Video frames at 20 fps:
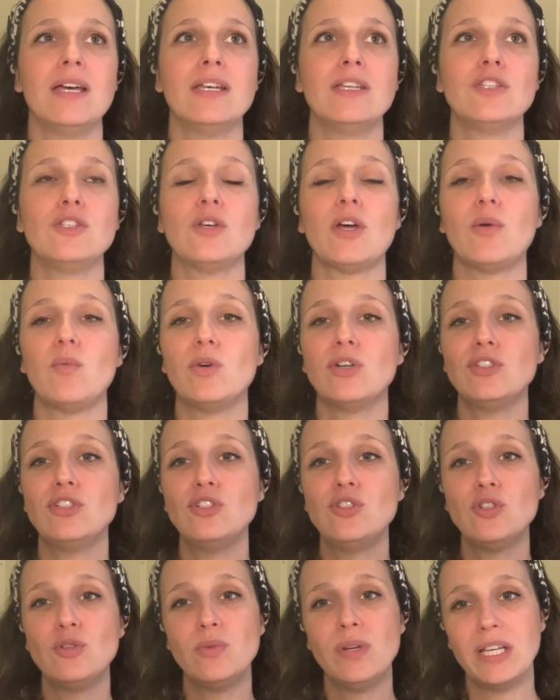So I wanted
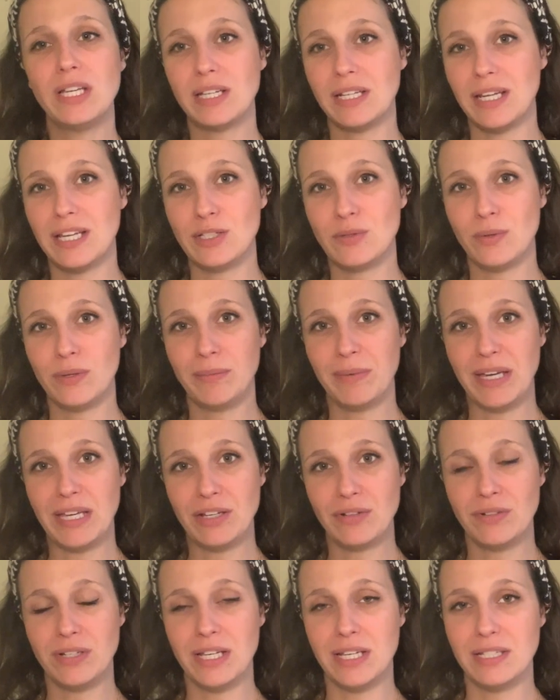to reconnect with my
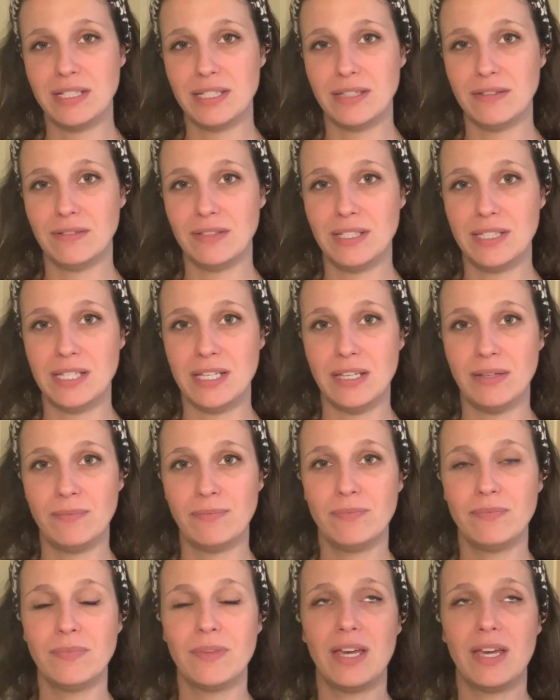creativity.